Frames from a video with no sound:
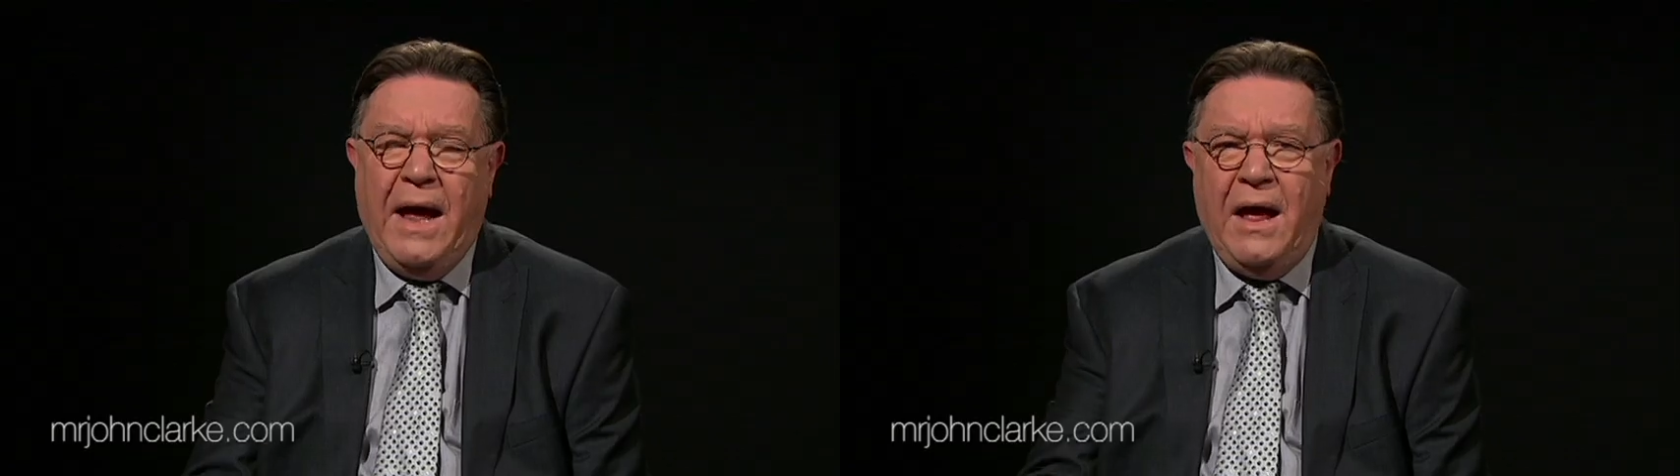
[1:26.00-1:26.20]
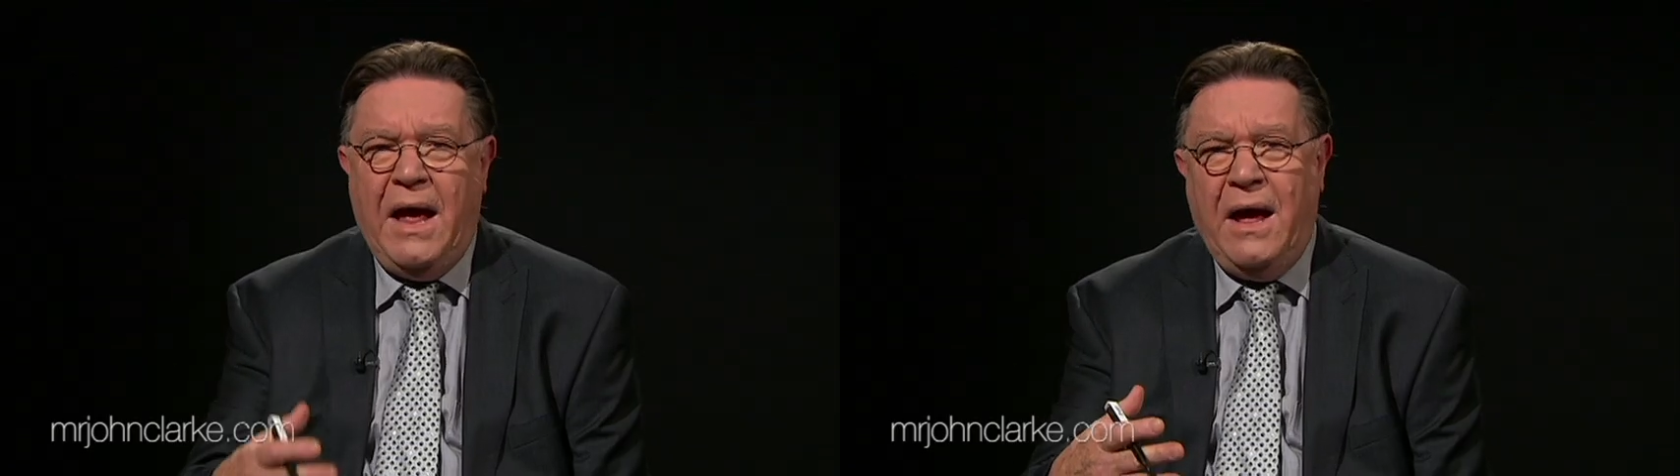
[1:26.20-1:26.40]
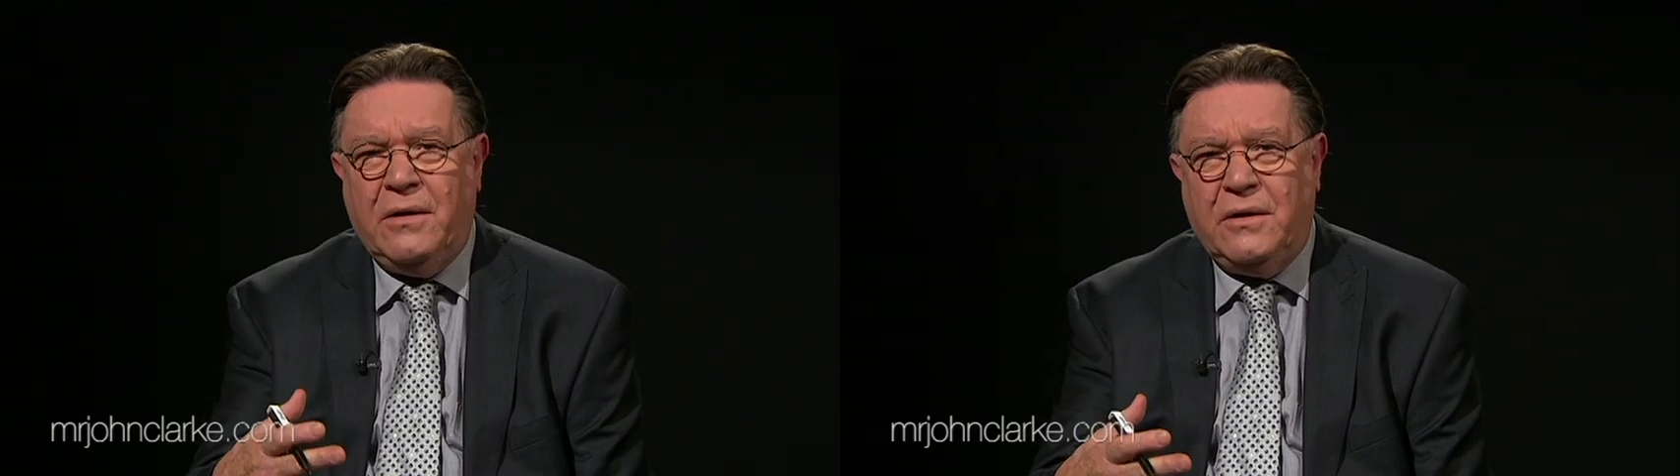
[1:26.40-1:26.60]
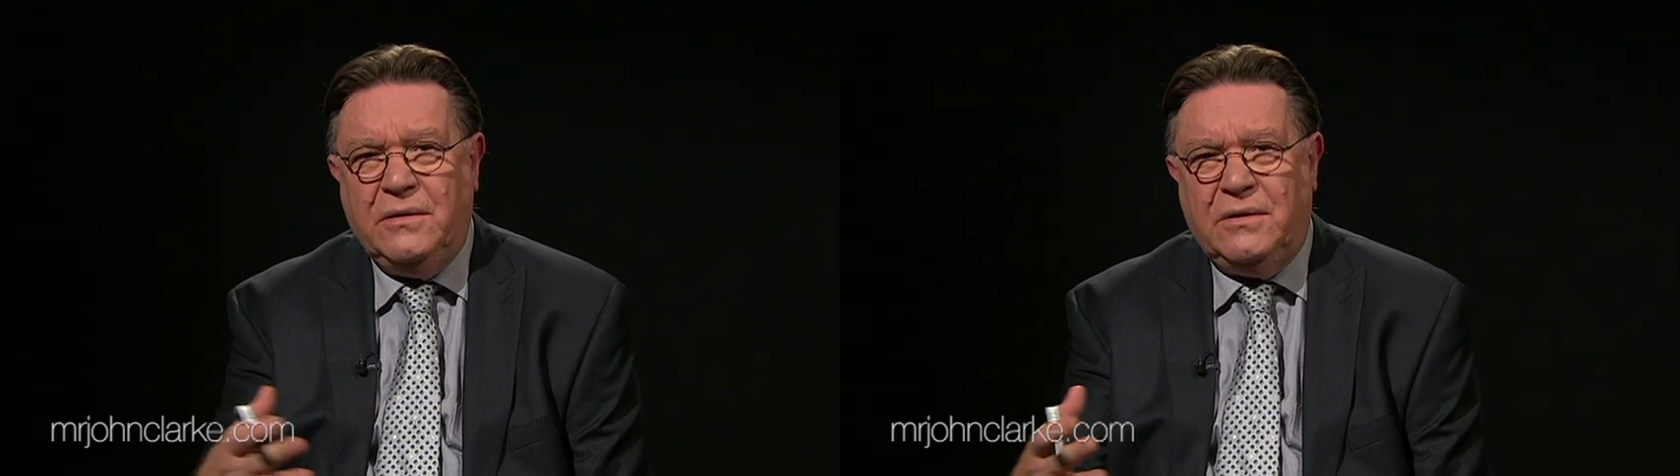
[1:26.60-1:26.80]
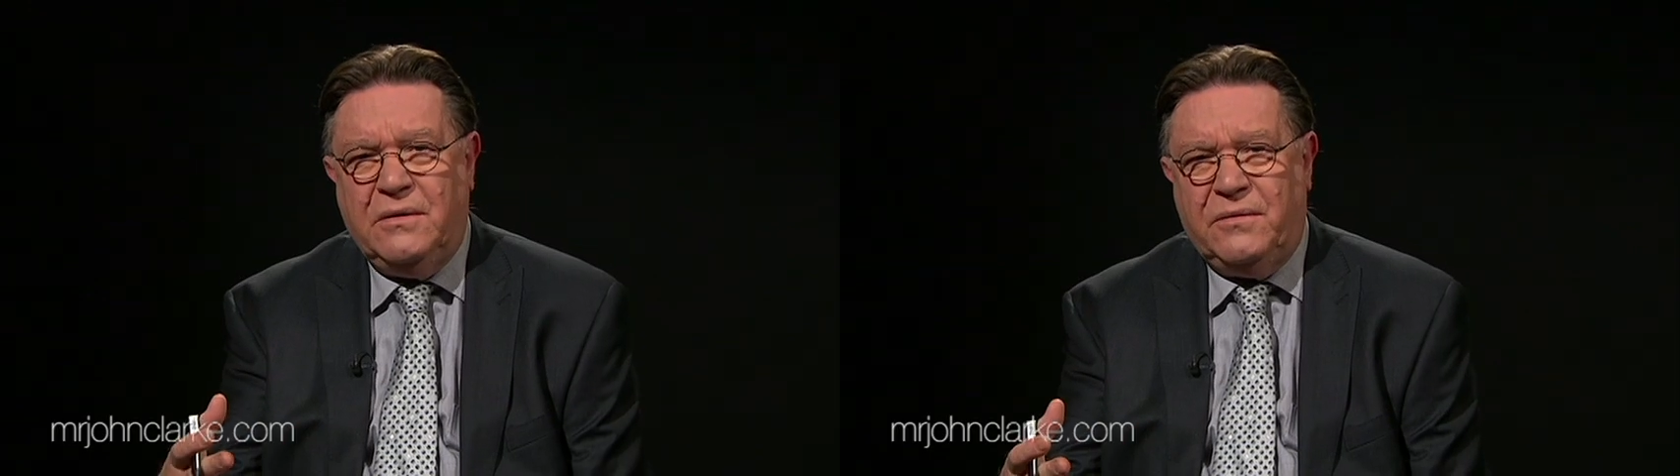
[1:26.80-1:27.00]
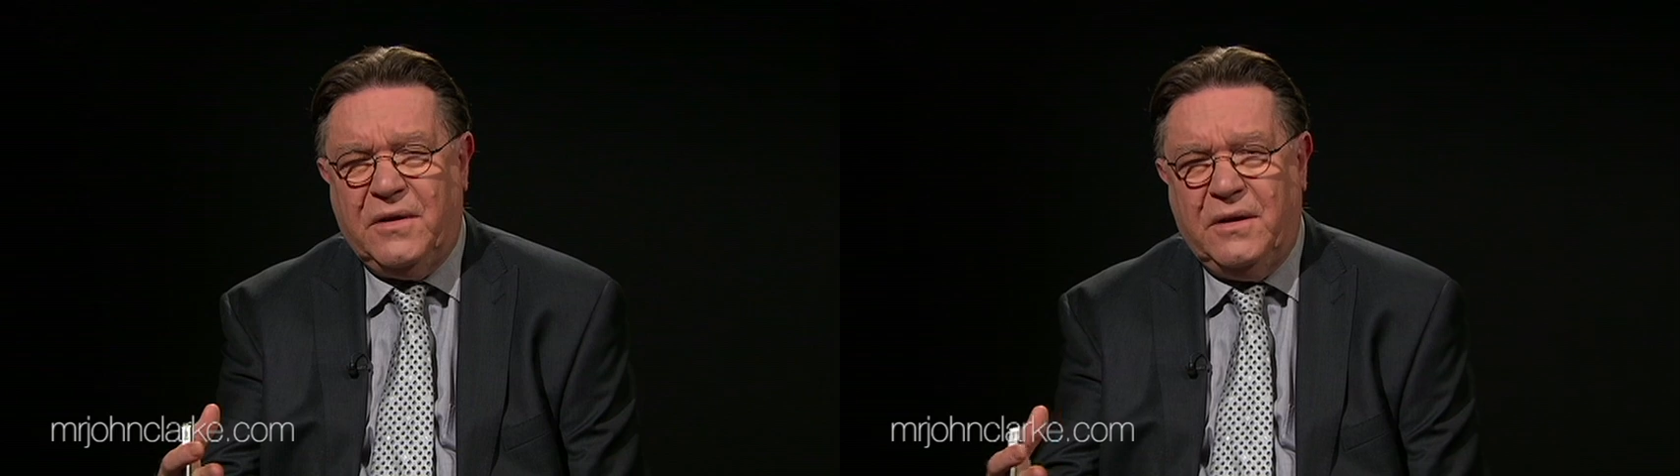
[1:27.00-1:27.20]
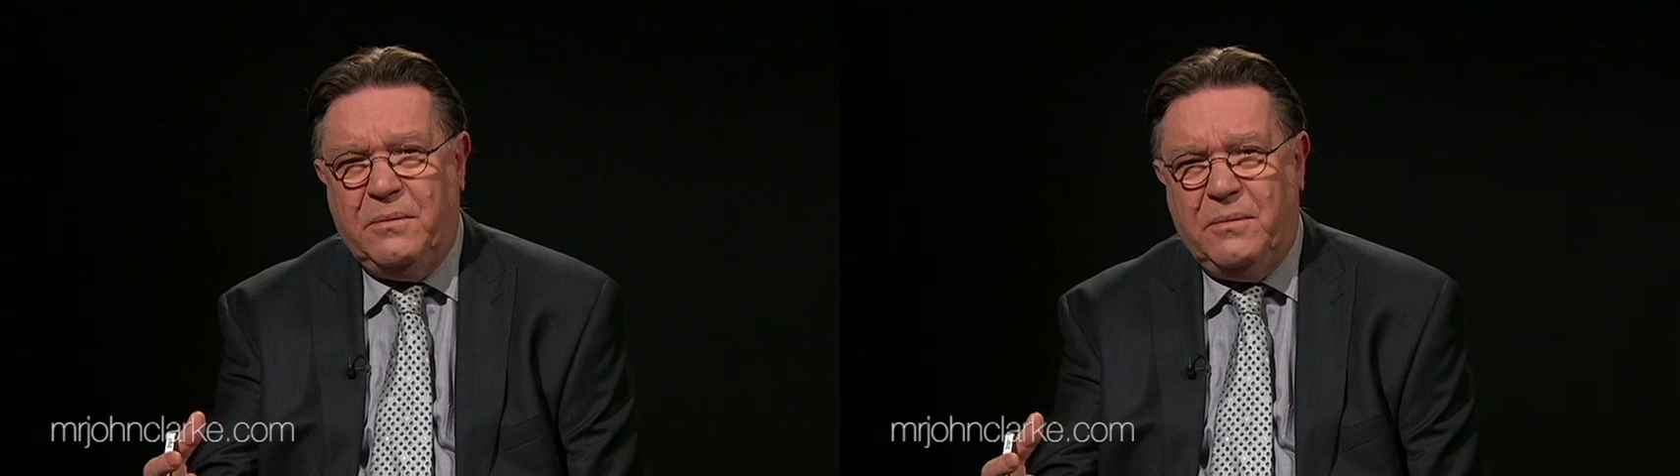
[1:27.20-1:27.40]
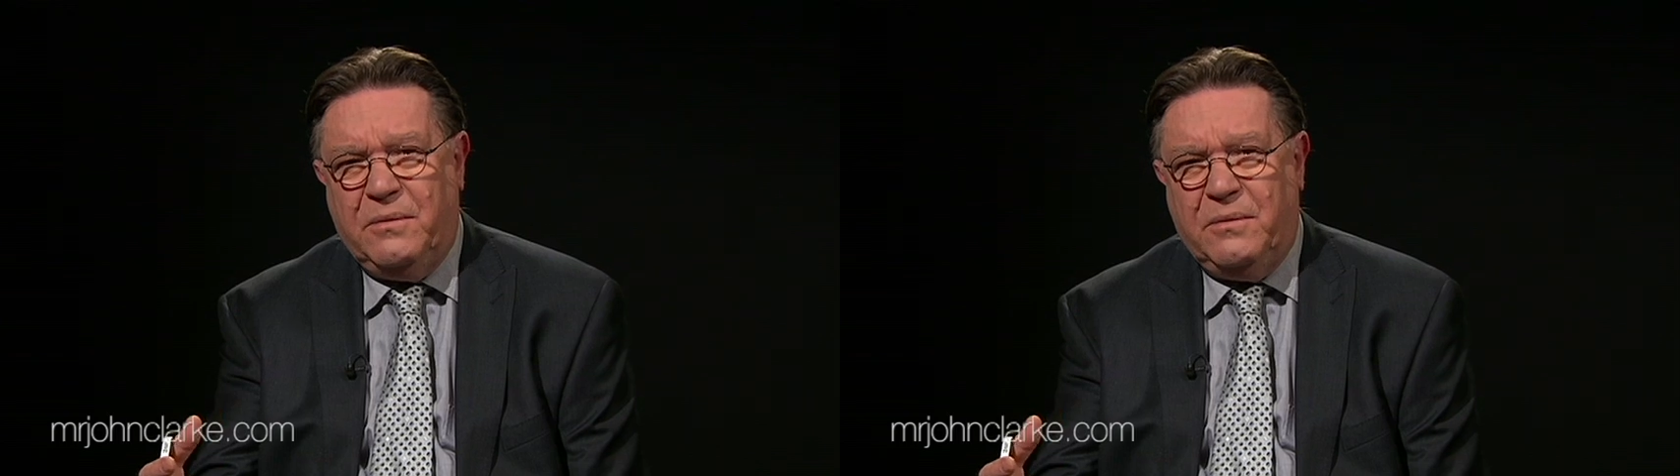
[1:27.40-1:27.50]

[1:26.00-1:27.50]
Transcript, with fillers: how, how could the